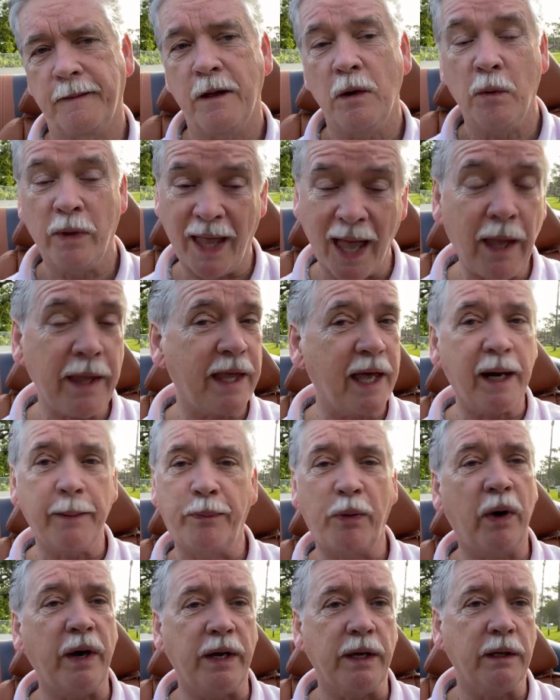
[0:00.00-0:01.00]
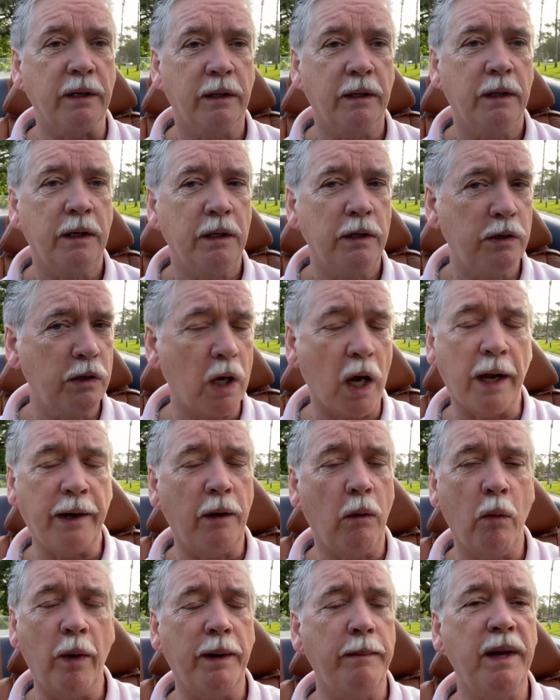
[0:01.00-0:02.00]
Yeah, you got to pray. I
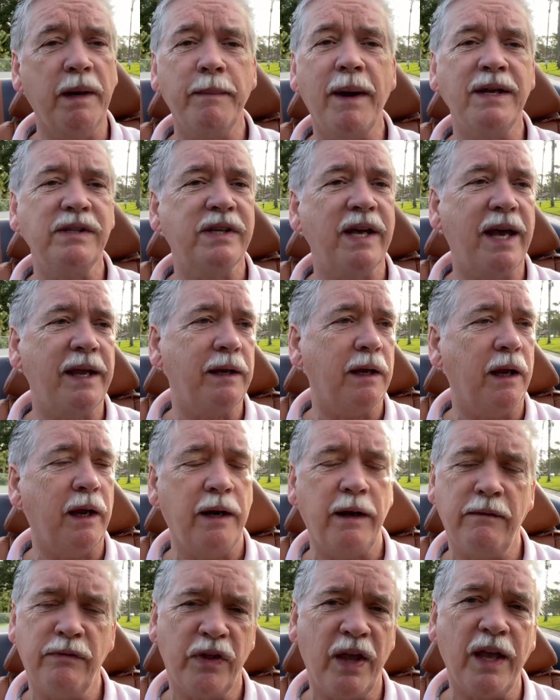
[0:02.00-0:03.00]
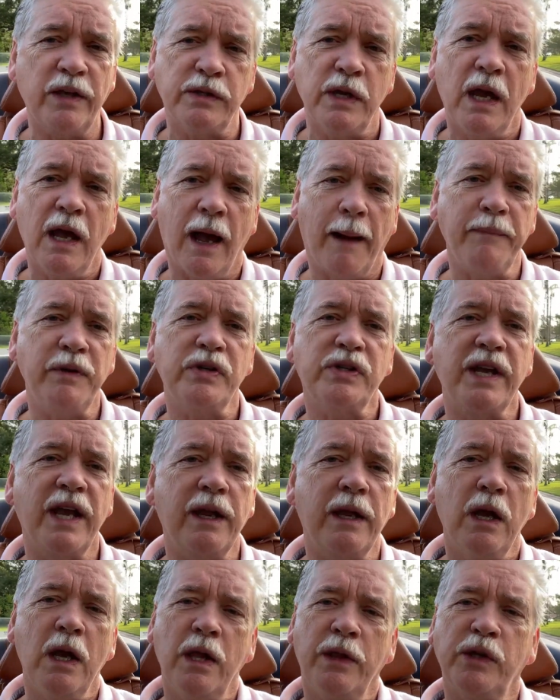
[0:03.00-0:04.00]
don't want to minimize that and anything else. I'm just
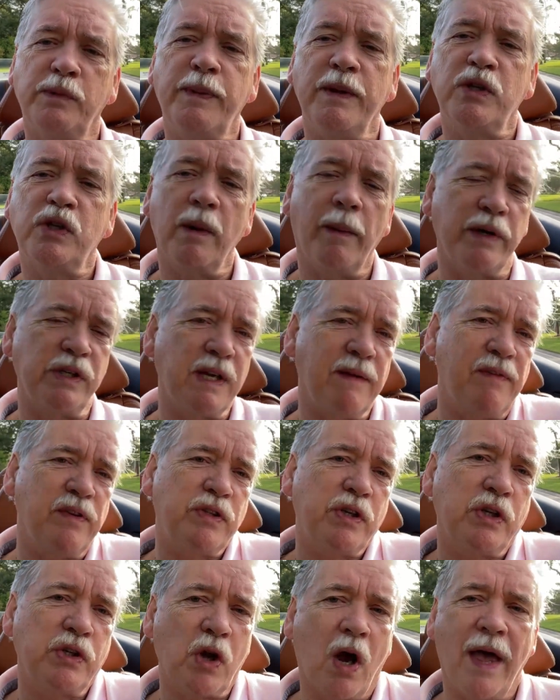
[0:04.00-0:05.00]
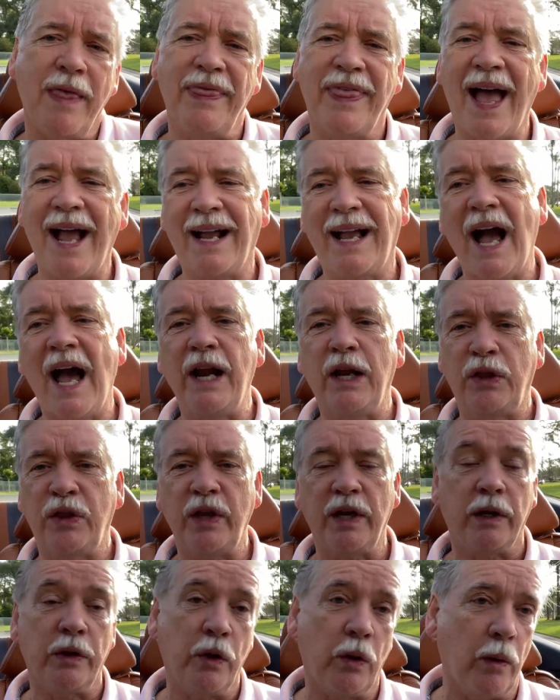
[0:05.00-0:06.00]
saying there's been so much emphasis on that kind of
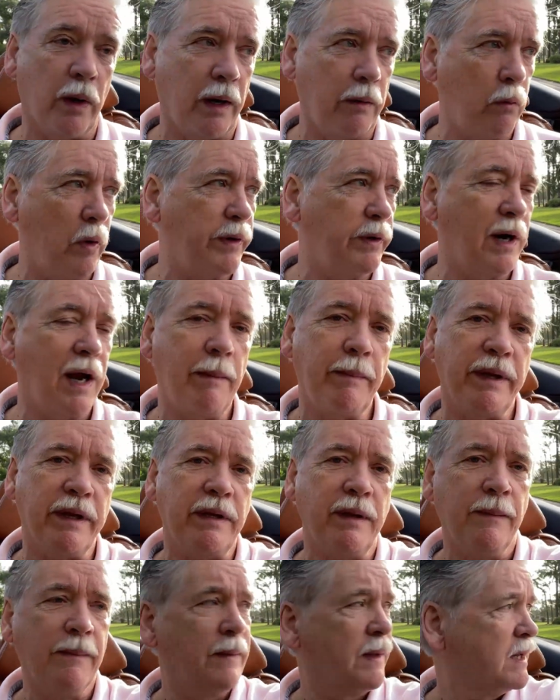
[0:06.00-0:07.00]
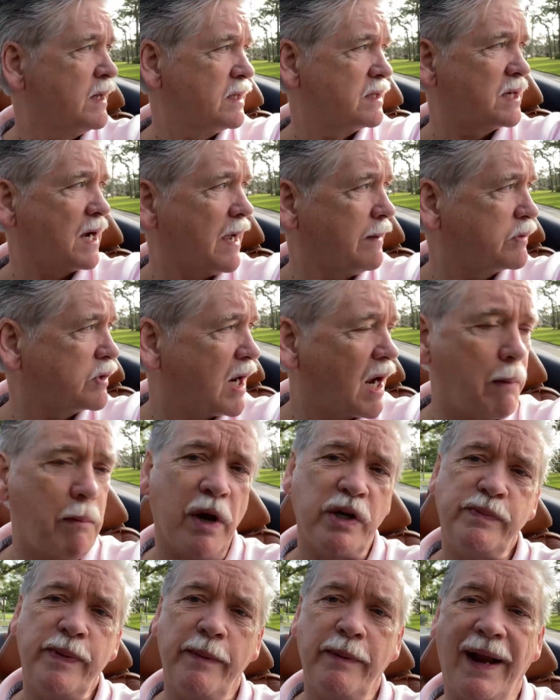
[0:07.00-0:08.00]
thing, although I wonder how many times or how
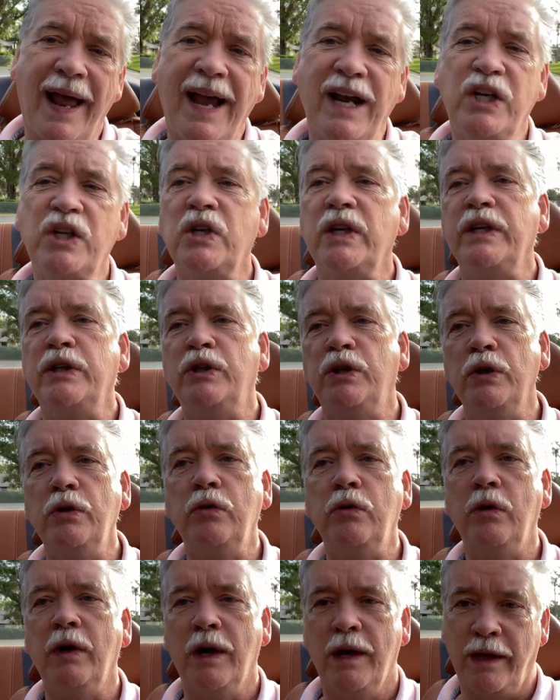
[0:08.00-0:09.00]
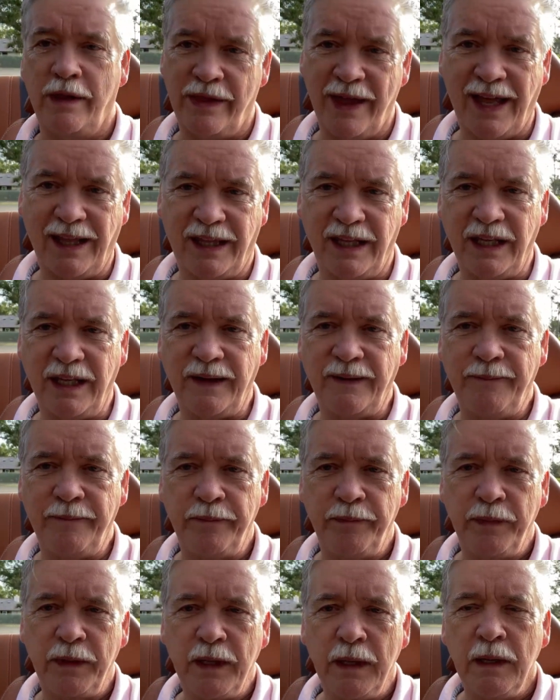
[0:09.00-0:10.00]
much people actually do that thing.
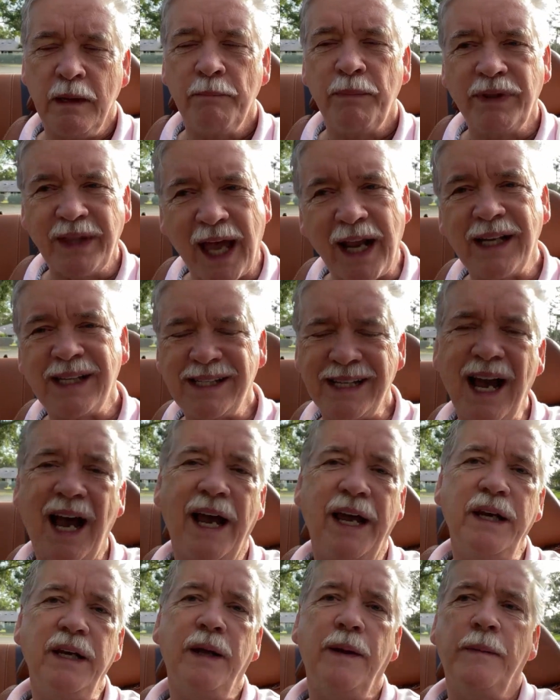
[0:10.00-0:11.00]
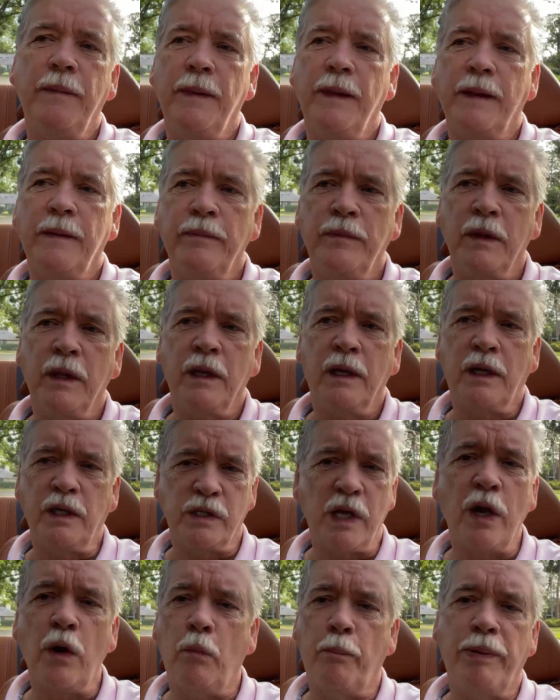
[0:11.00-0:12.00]
But that aside, because
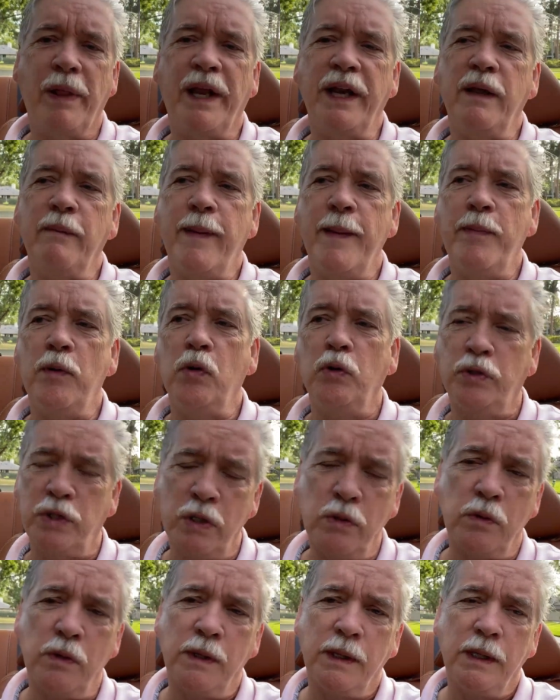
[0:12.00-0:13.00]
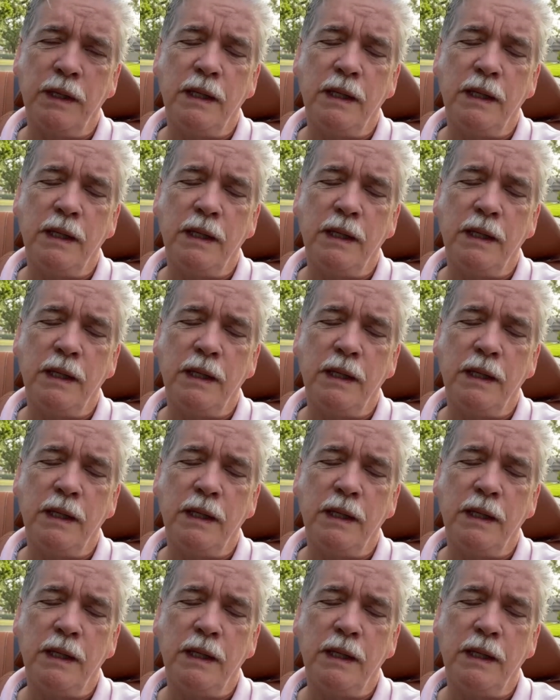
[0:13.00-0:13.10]
I know plenty of people who do,